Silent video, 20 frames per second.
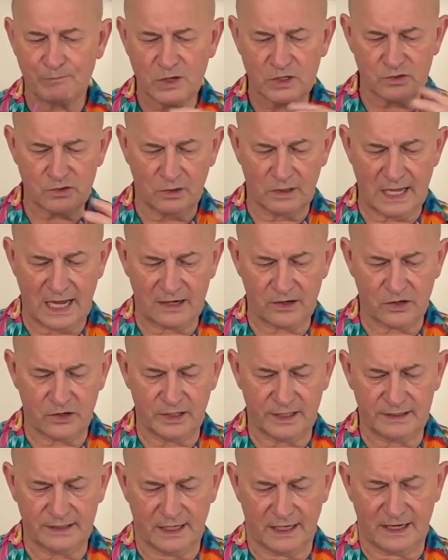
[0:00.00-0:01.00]
So a lot of
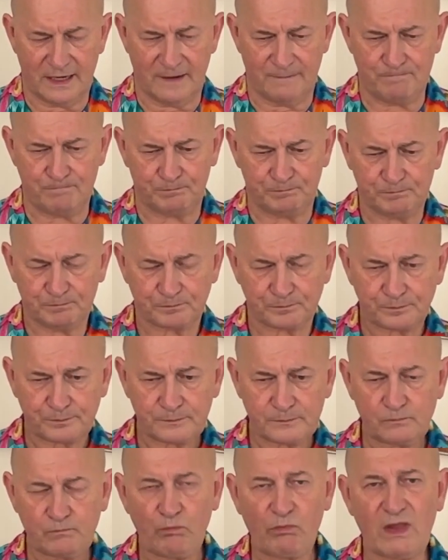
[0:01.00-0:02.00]
good,
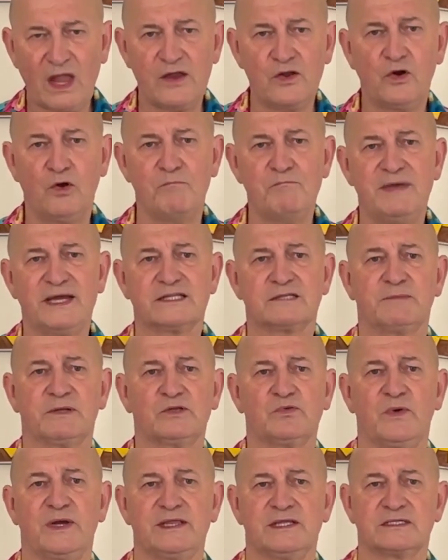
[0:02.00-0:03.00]
mix
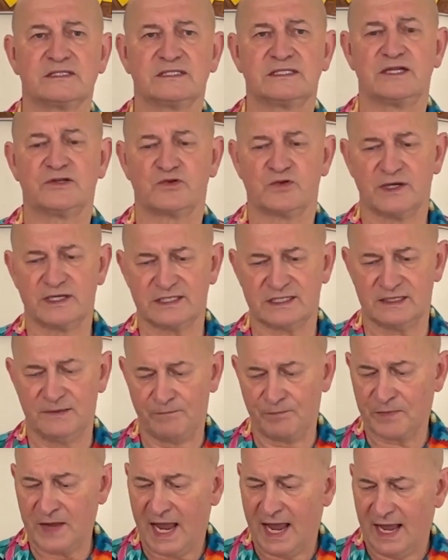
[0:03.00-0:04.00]
between the citrus
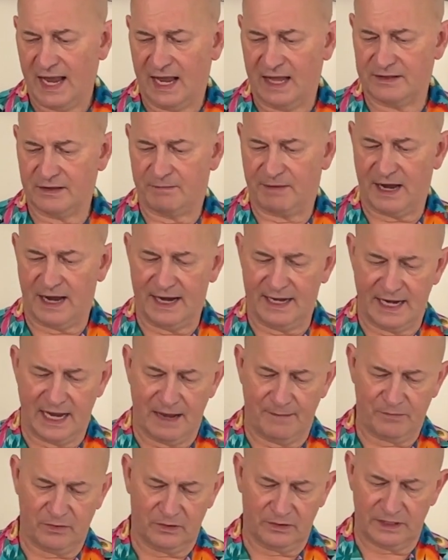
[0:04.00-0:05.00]
and the
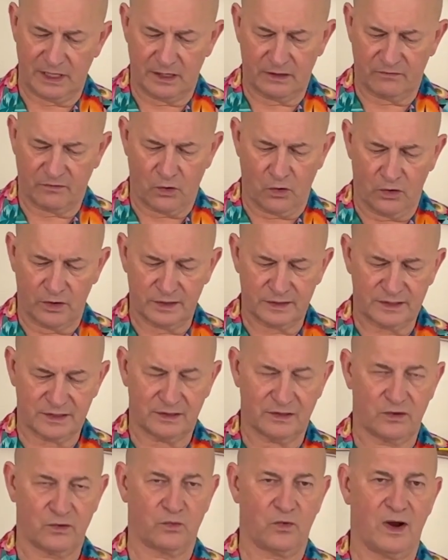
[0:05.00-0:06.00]
pineapple. And then, of course,
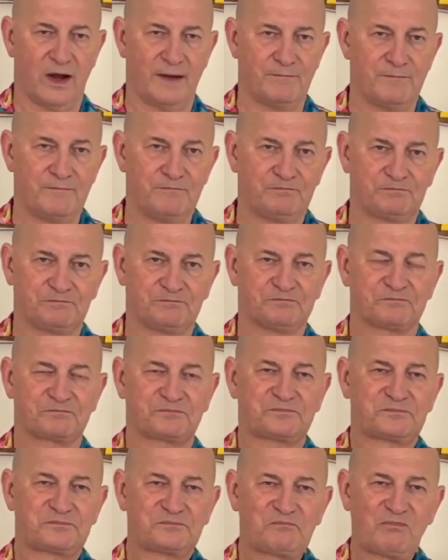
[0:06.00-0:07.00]
the rum
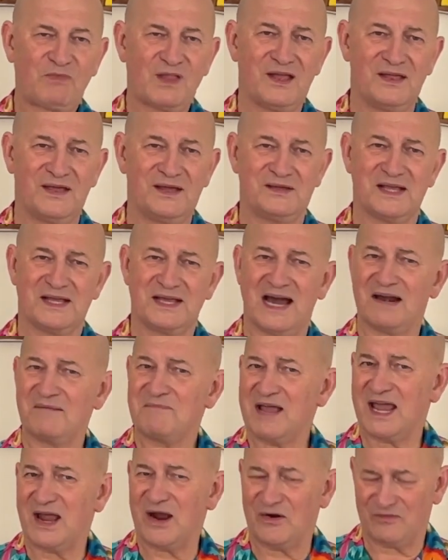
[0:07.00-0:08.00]
You got to
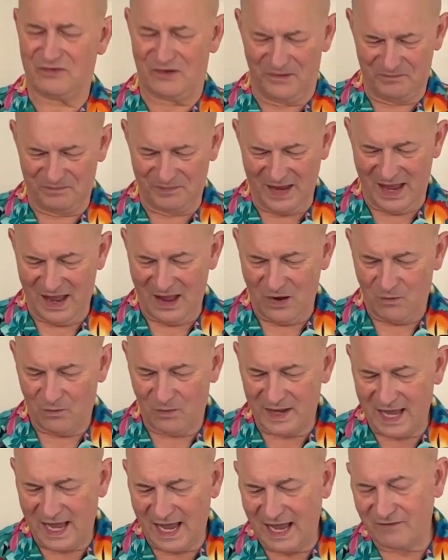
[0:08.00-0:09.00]
be careful
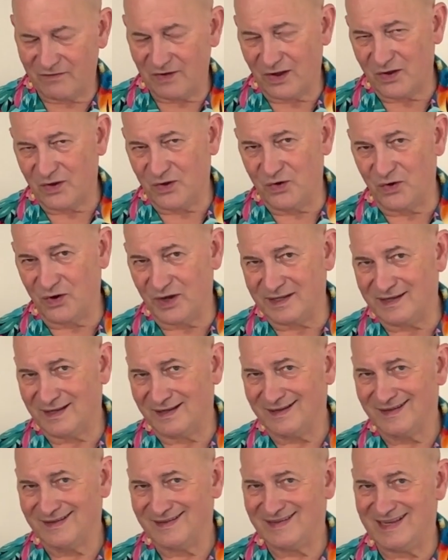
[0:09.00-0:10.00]
when you have a good
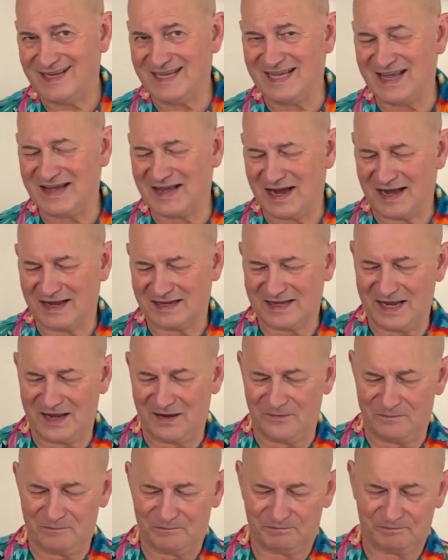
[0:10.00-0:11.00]
tiki
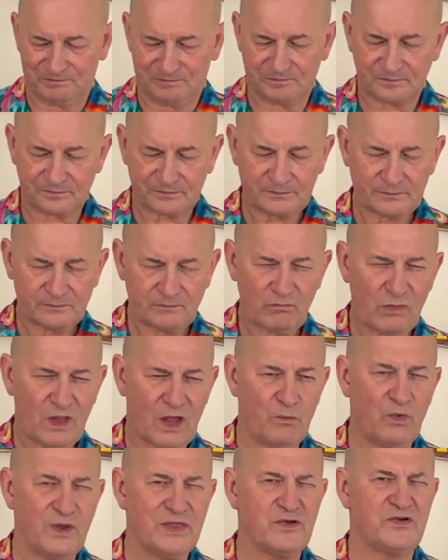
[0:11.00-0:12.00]
cocktail,
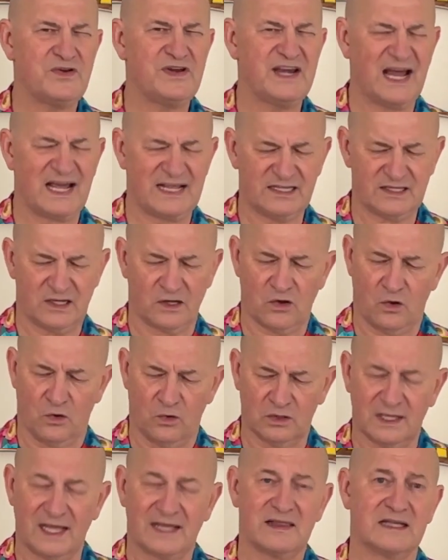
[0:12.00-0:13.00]
when they're nice and
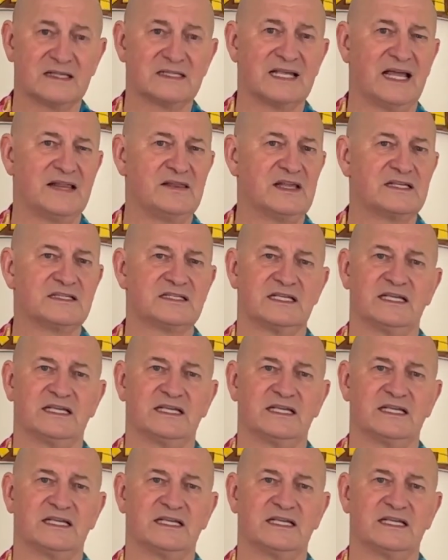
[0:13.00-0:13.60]
cold like this, and this